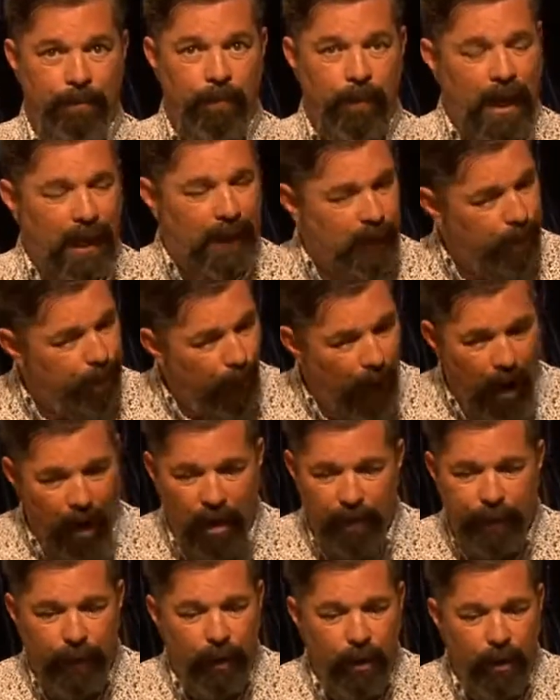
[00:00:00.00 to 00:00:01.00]
It's part
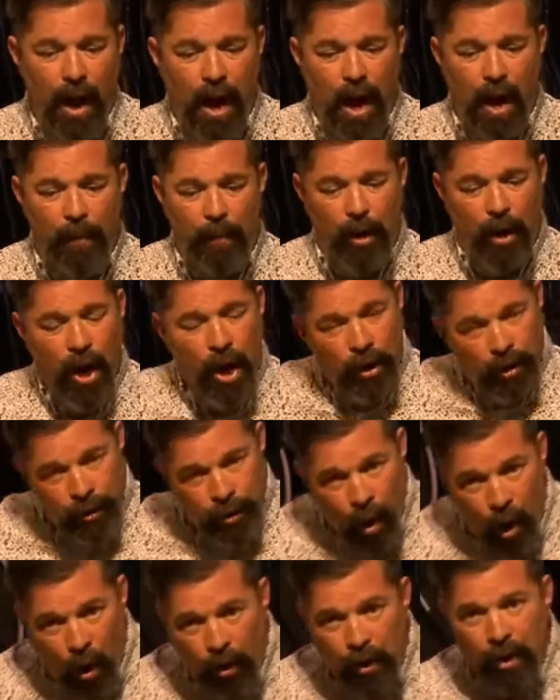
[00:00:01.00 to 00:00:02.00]
of your armor.
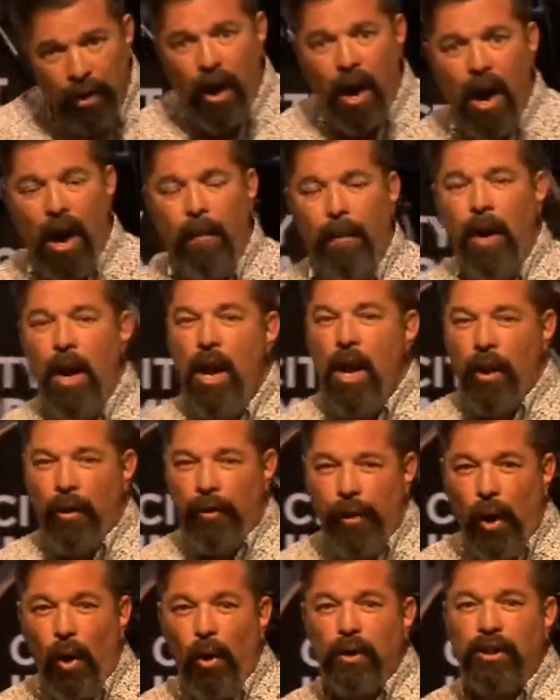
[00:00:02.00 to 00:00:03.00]
Know your armor.
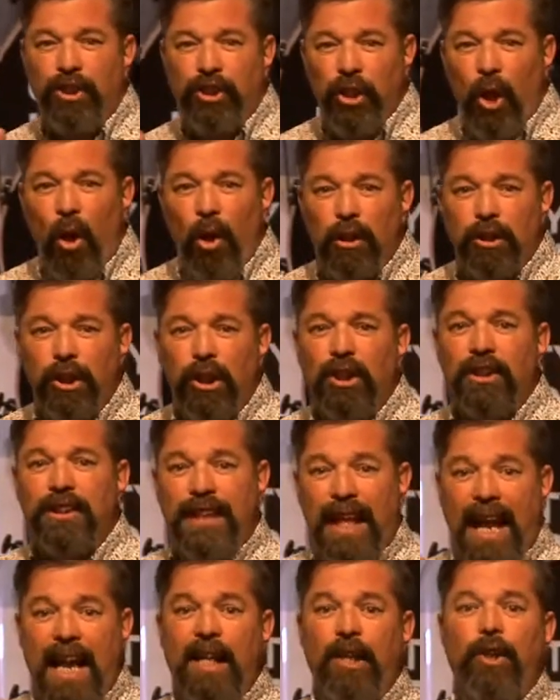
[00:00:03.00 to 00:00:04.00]
Those soldiers,
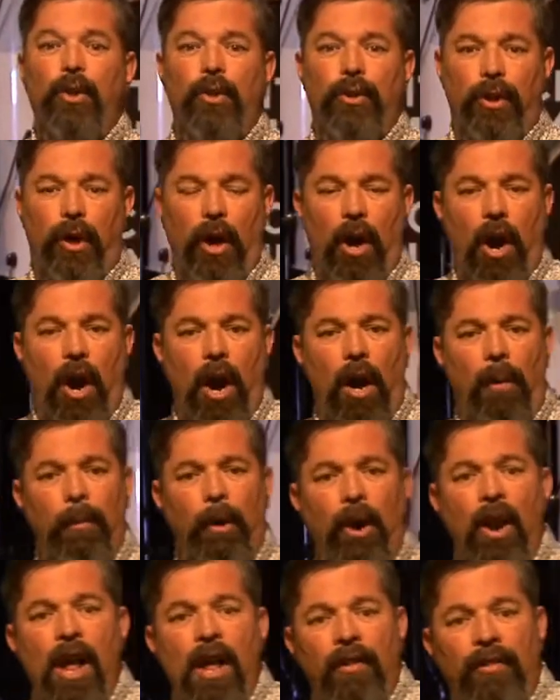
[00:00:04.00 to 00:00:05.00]
they knew their
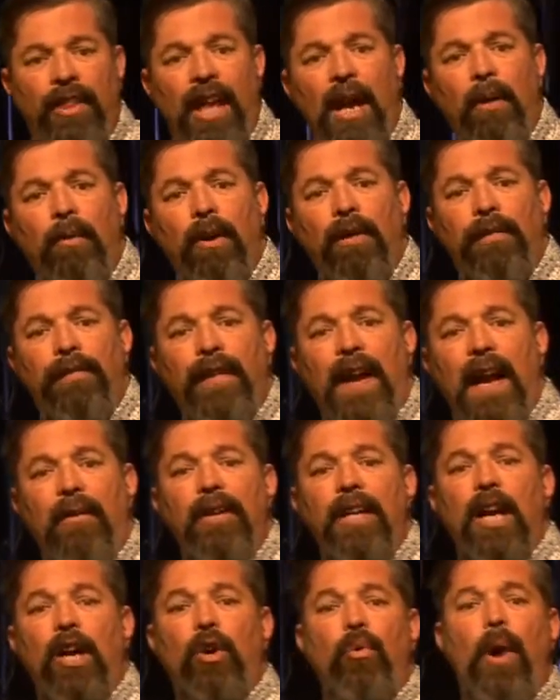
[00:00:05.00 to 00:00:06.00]
armor. They were
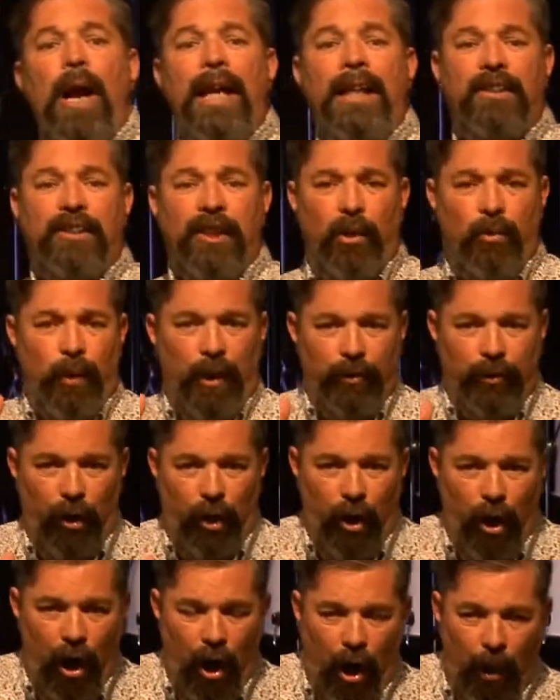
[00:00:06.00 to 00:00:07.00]
very acquainted with
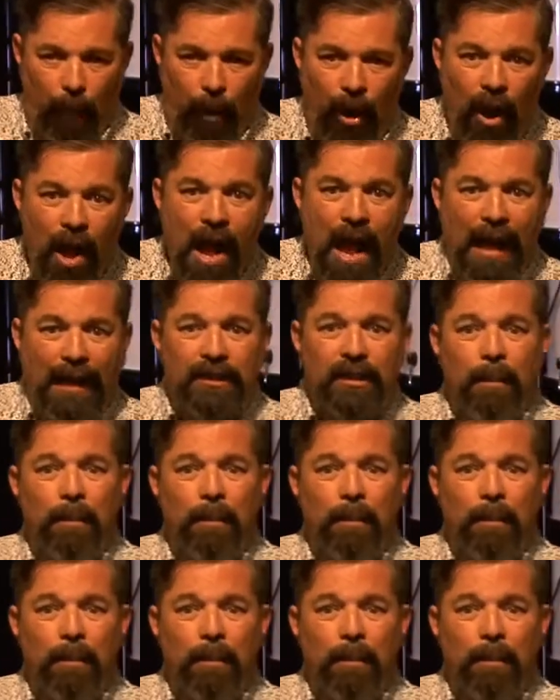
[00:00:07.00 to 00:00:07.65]
their armor. As a